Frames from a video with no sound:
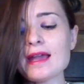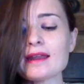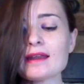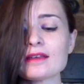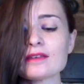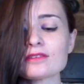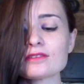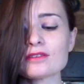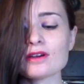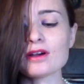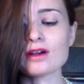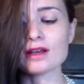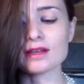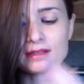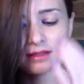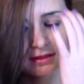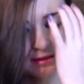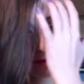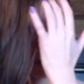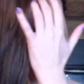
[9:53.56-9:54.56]
And I
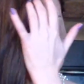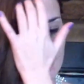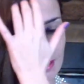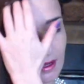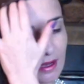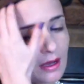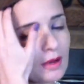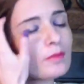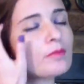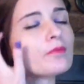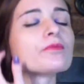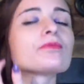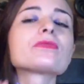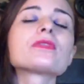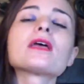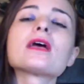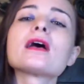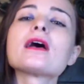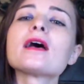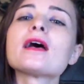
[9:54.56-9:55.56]
thought,
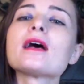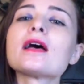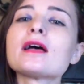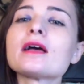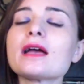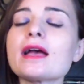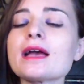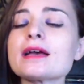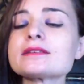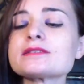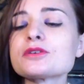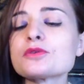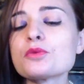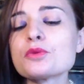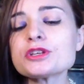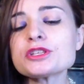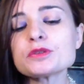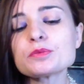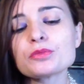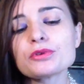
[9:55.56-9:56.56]
as a
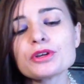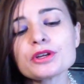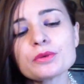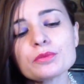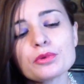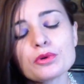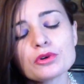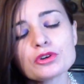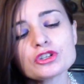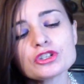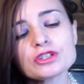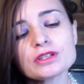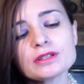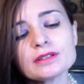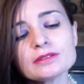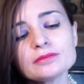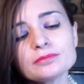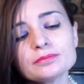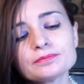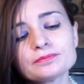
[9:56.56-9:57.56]
whispering
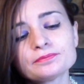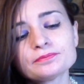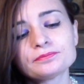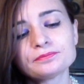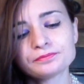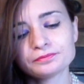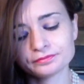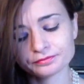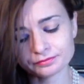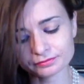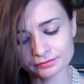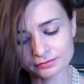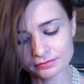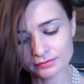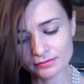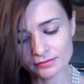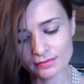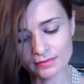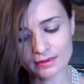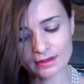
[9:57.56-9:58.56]
portion,
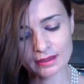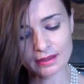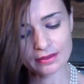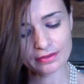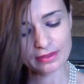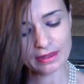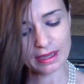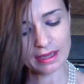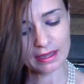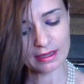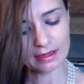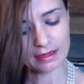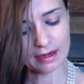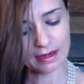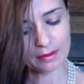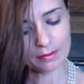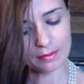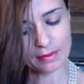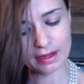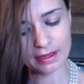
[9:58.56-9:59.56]
that
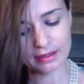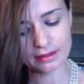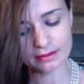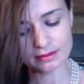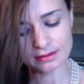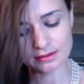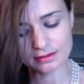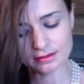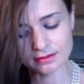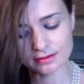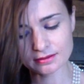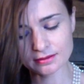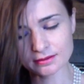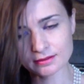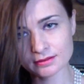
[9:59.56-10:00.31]
I might